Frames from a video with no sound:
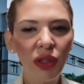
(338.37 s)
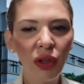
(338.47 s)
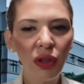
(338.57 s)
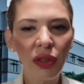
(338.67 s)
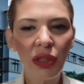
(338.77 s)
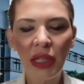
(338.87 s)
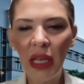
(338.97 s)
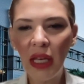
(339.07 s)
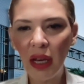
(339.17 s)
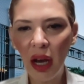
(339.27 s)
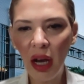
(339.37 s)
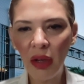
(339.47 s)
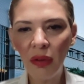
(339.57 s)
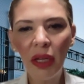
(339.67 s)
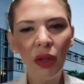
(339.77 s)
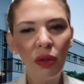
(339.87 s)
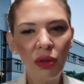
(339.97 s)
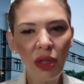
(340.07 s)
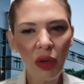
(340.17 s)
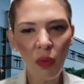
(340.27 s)
thirsty, hungry,
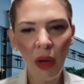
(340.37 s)
losing